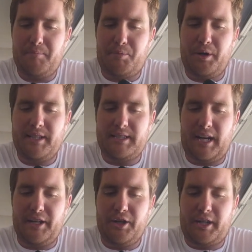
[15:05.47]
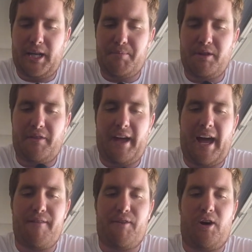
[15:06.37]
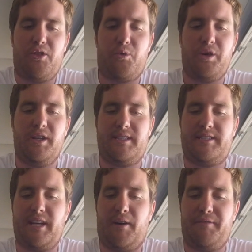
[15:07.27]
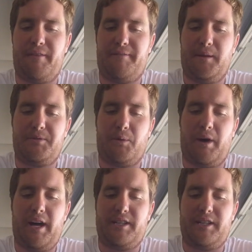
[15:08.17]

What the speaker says: pre-designed hook keeper that they have on the reel itself that flips away.